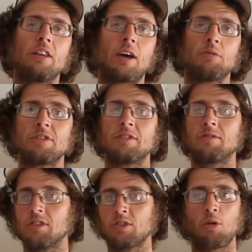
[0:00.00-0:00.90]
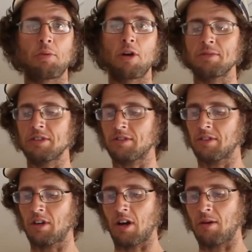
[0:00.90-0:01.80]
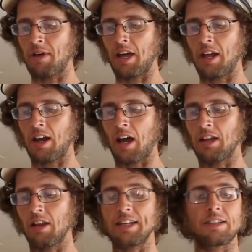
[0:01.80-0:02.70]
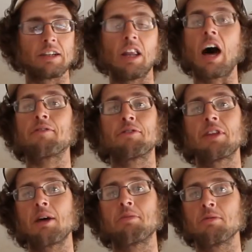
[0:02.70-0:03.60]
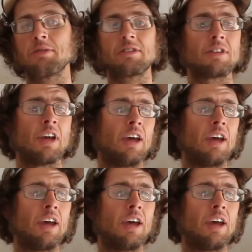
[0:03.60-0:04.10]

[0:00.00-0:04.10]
That was the sole purpose, and I liked it a lot for that purpose.